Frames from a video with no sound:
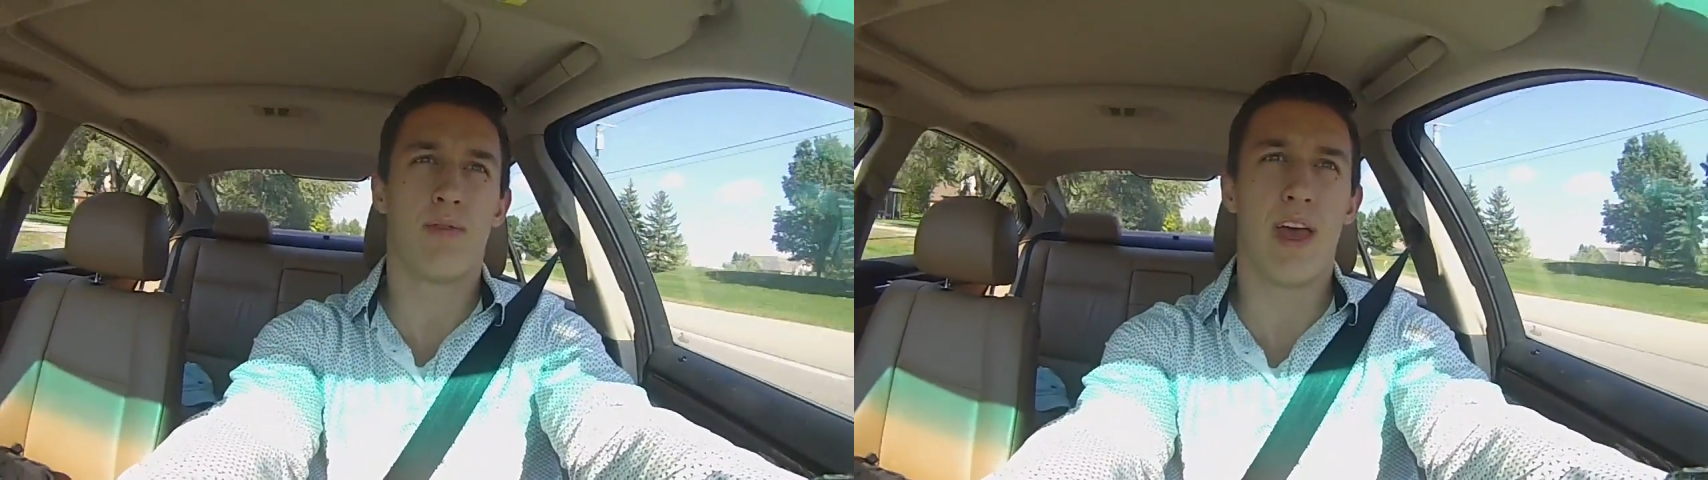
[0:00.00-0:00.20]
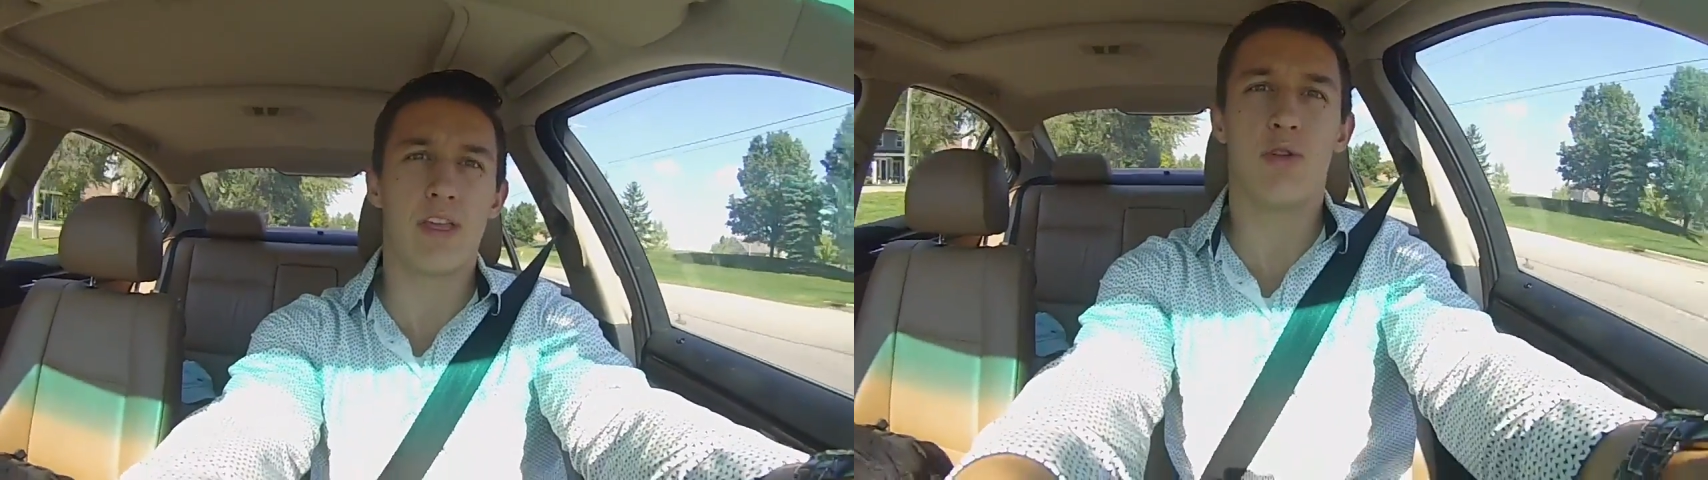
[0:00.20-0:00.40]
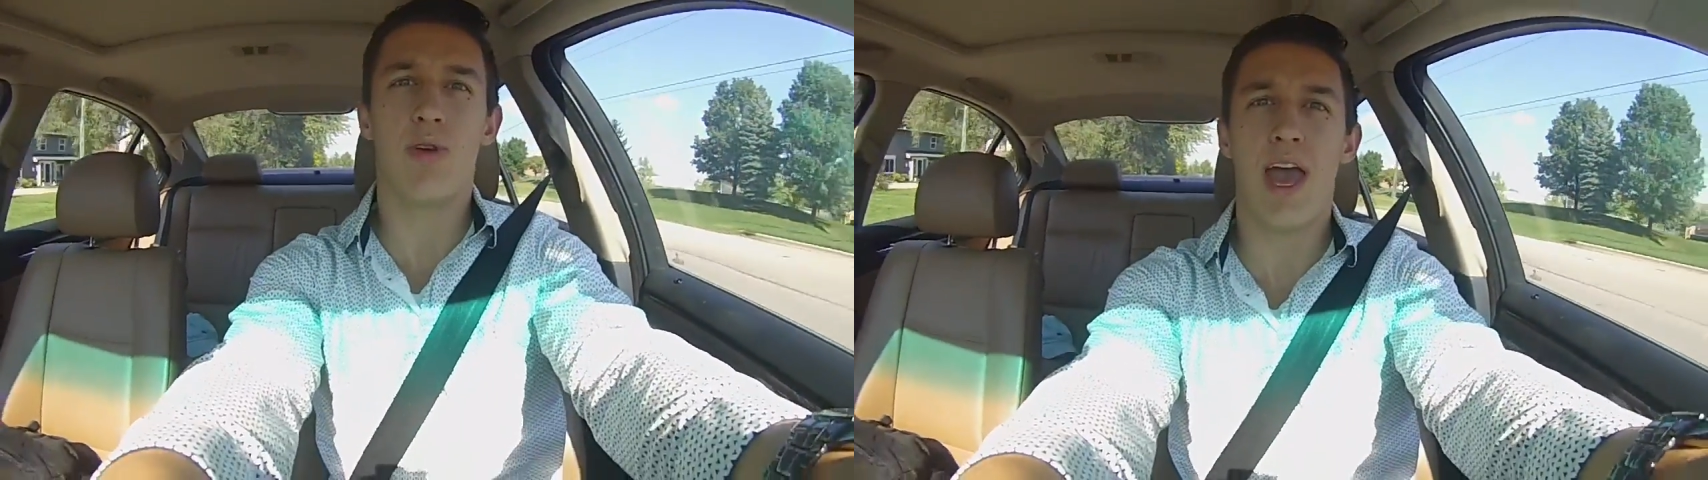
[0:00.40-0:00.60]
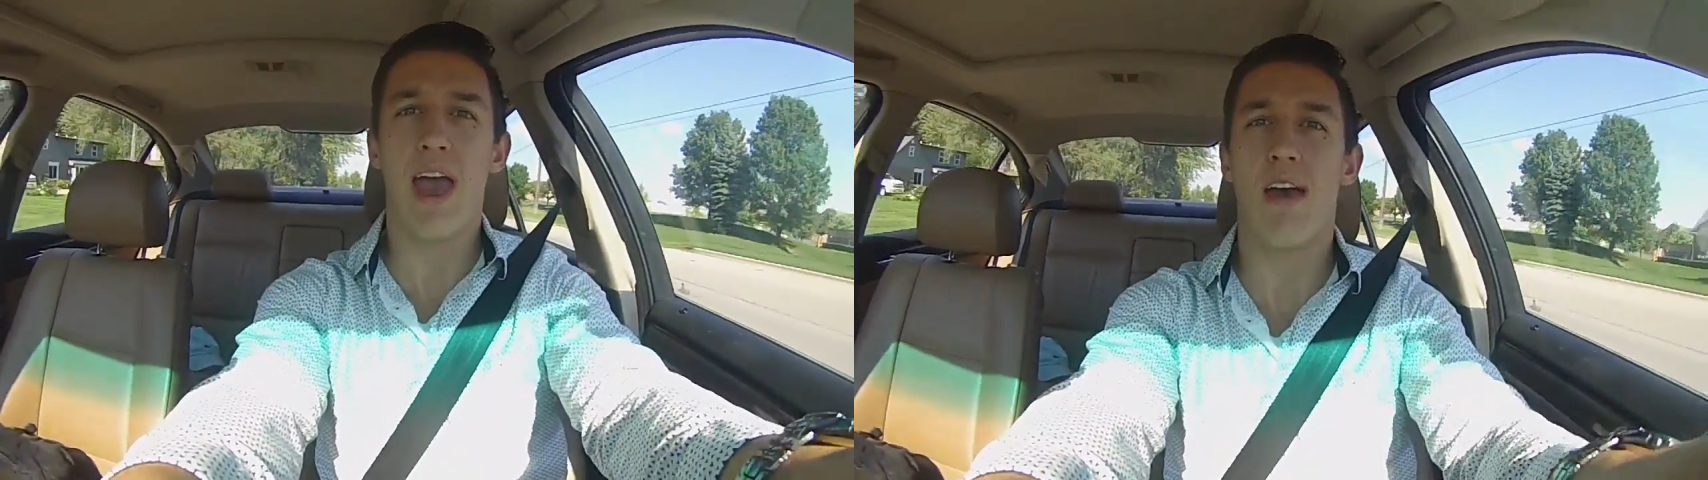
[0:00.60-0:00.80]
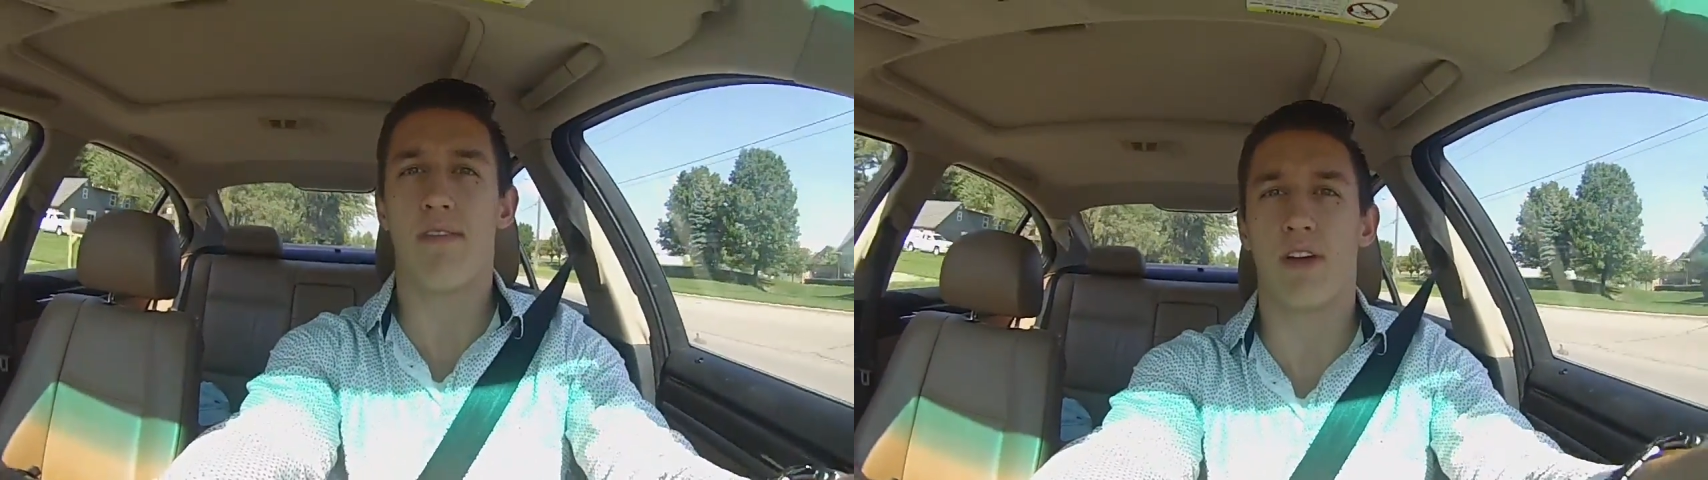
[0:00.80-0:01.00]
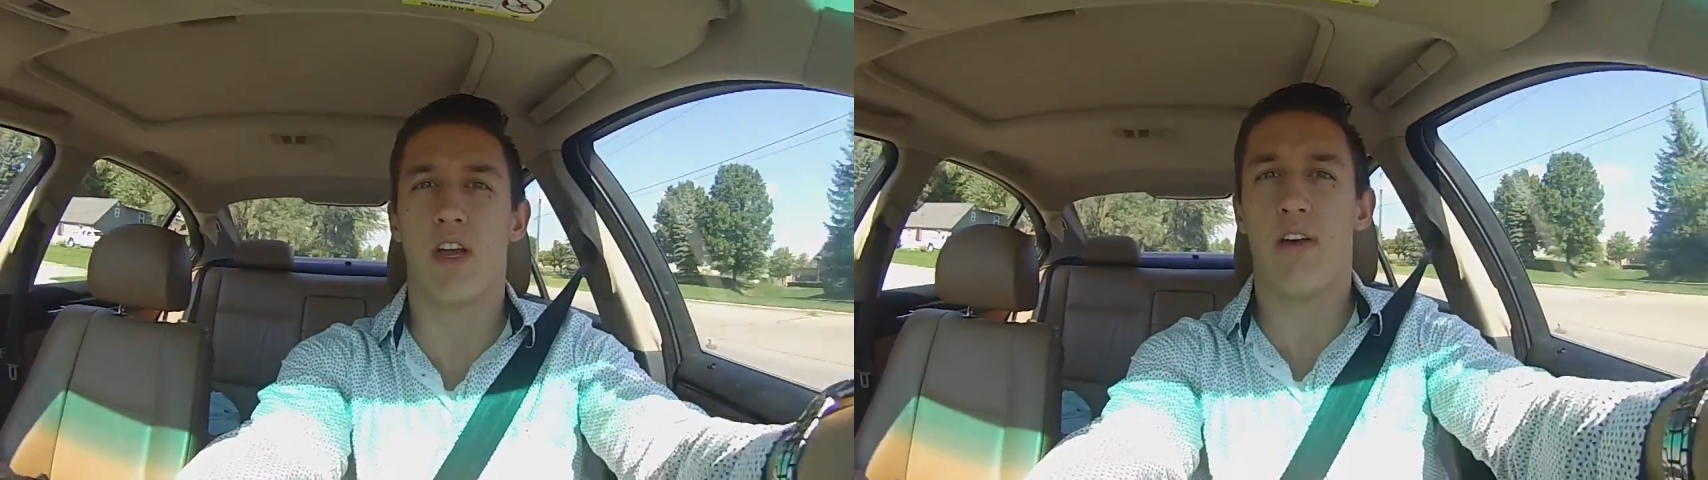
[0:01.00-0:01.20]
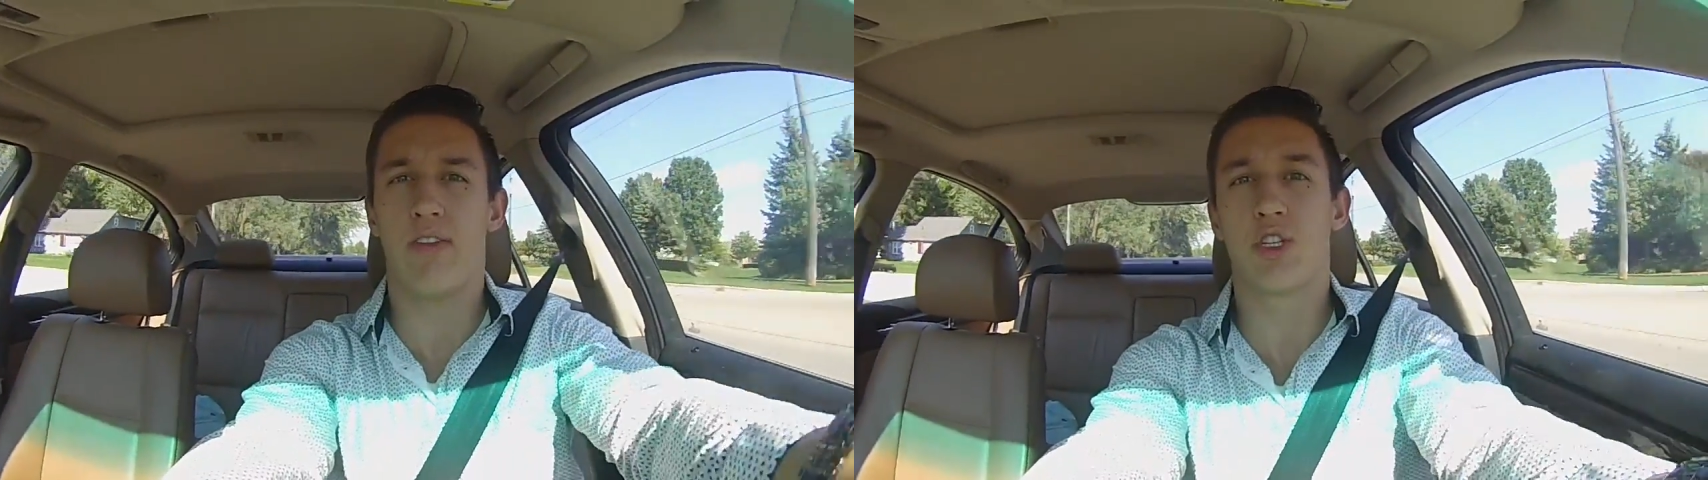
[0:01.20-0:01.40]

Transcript: that you have enough